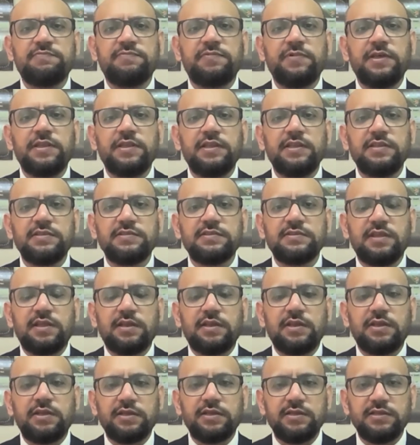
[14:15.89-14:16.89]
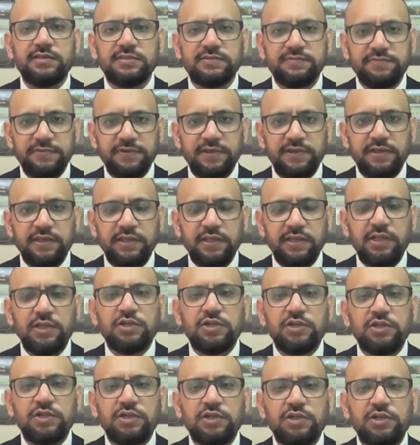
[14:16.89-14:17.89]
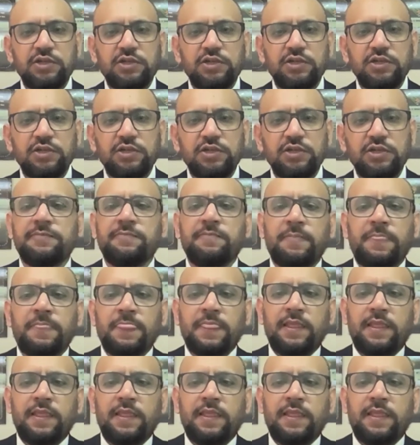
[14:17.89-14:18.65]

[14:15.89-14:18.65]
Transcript: various rigorous way so that